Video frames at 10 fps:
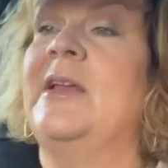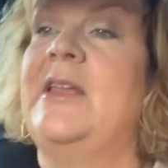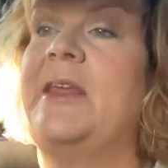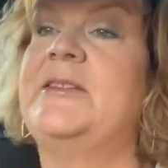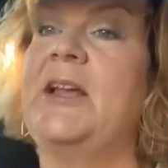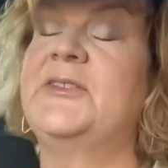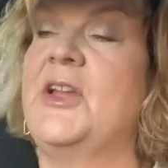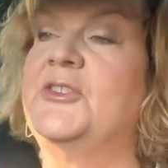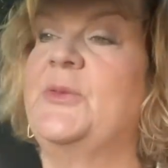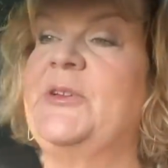Yeah, the
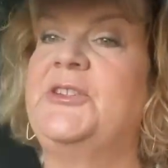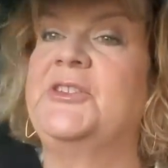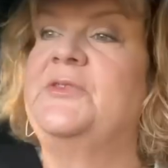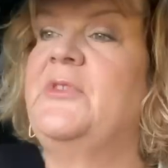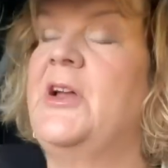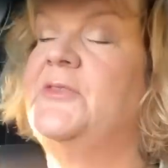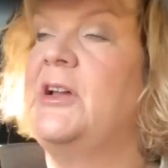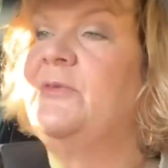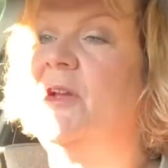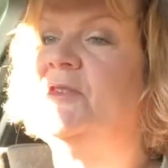Tesco shopping's just arrived.
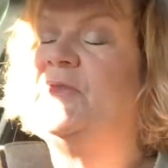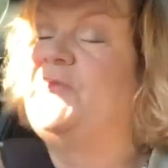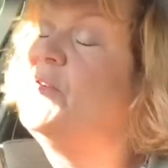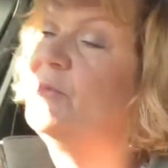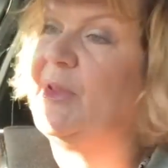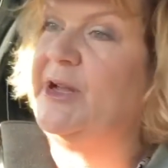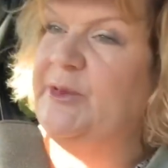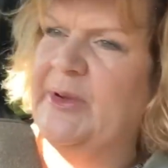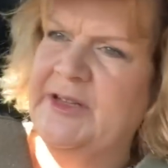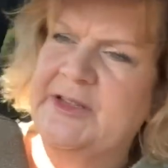I'm going to film
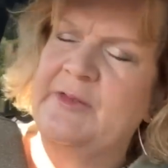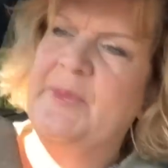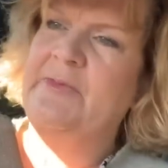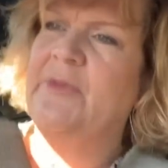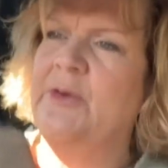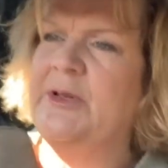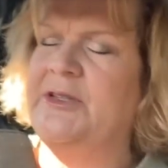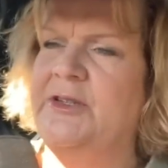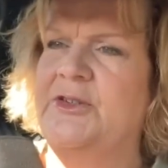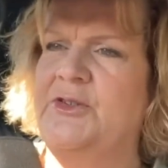that because I've been
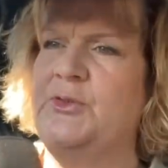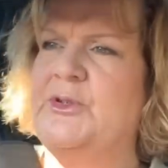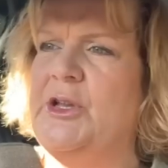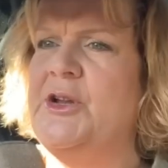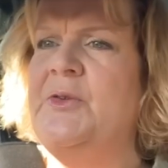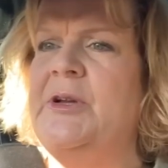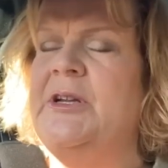requested to do so